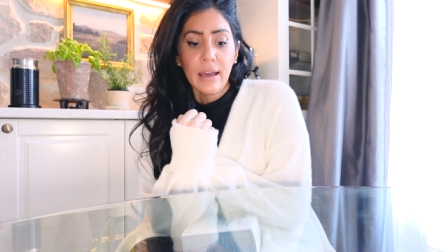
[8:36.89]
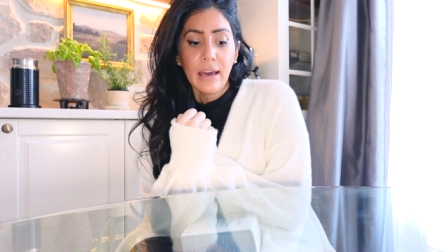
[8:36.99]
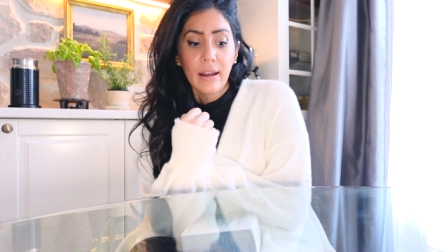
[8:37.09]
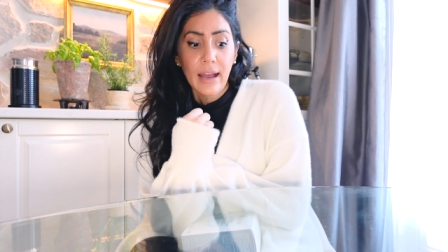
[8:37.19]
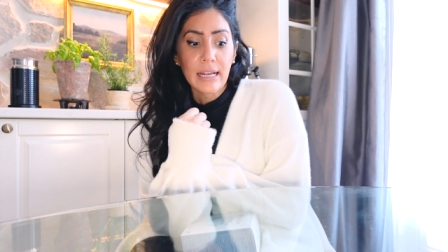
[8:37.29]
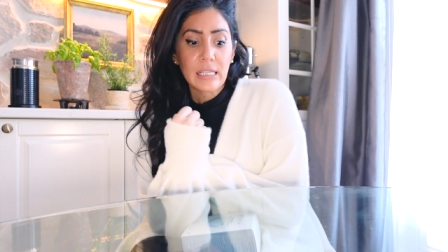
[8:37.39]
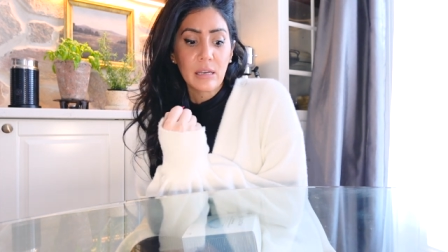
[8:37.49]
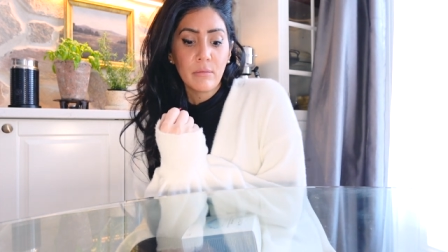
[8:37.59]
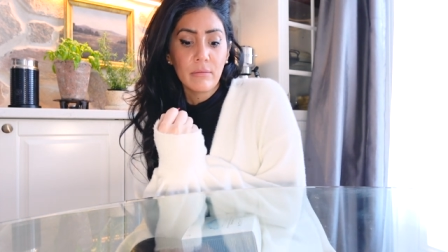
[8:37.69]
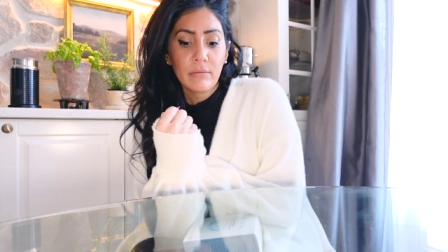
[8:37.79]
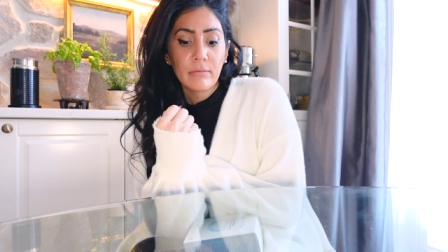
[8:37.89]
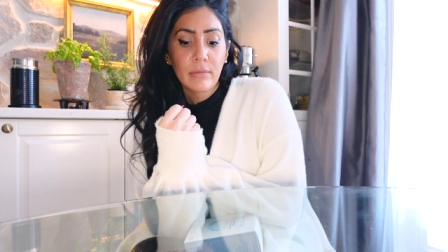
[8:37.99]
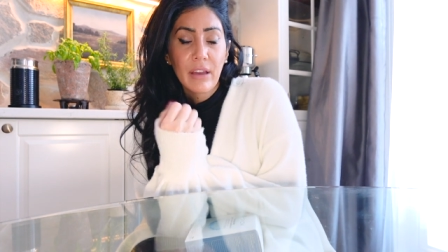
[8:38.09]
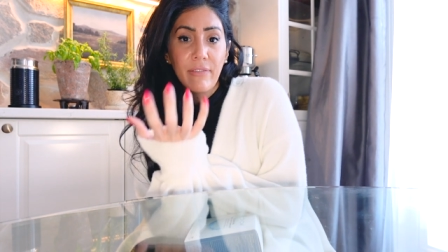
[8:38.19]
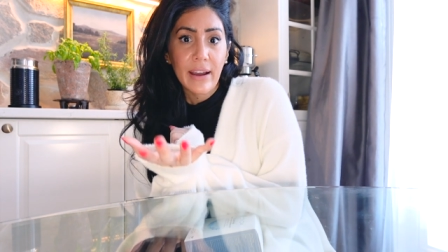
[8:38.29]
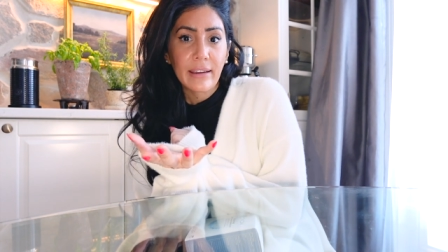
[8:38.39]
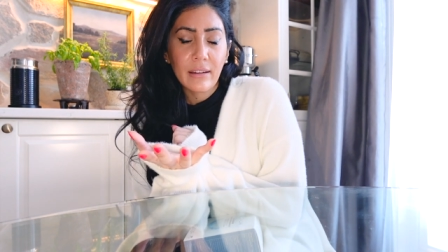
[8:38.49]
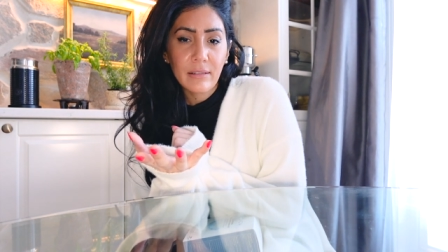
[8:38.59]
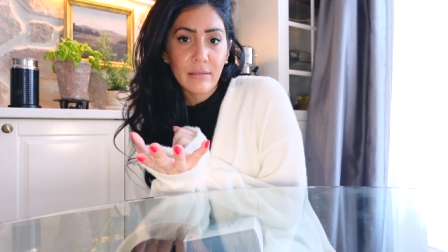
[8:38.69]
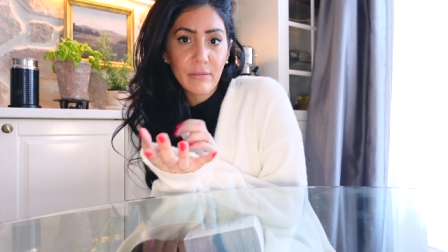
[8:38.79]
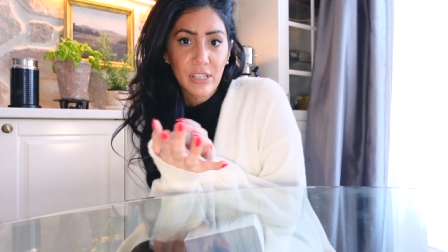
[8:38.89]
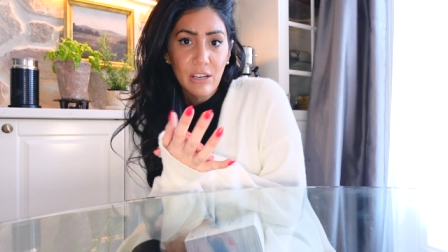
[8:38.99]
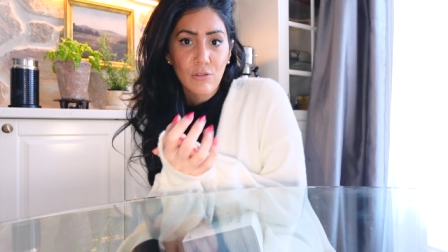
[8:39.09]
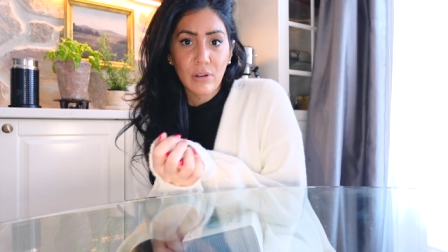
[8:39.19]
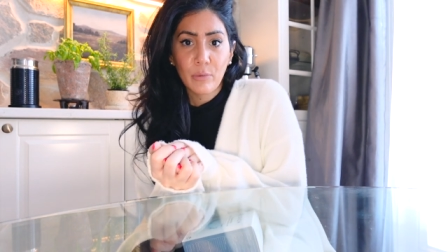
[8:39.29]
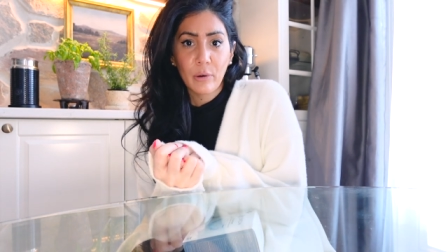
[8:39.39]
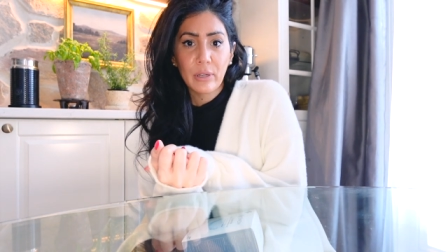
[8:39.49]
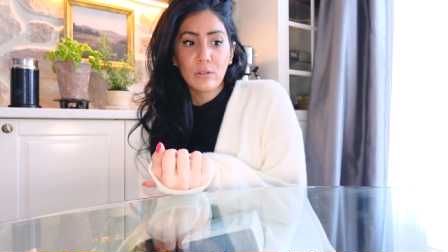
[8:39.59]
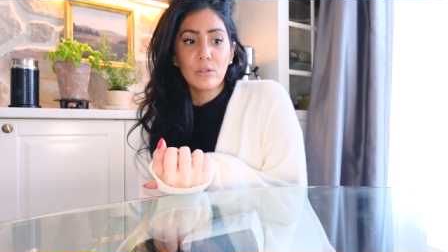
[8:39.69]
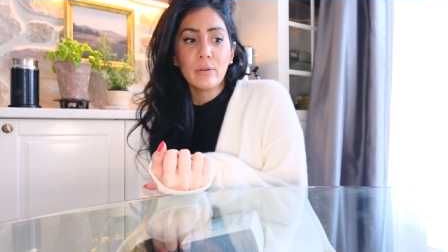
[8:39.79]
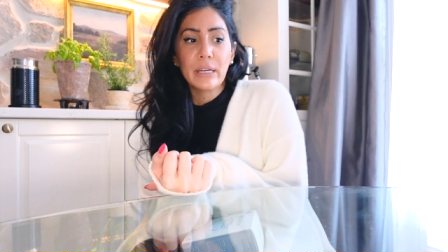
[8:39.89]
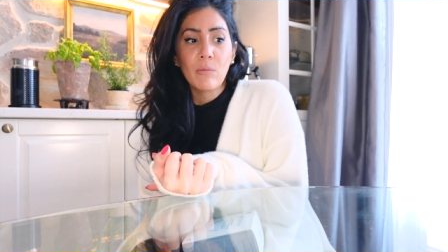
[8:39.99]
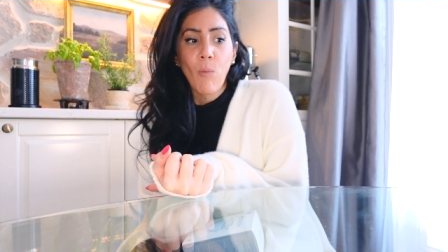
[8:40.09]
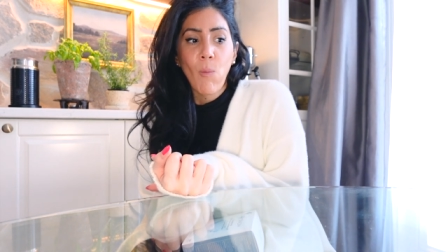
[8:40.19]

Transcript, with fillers: and I asked him if I can schedule an appointment to do it,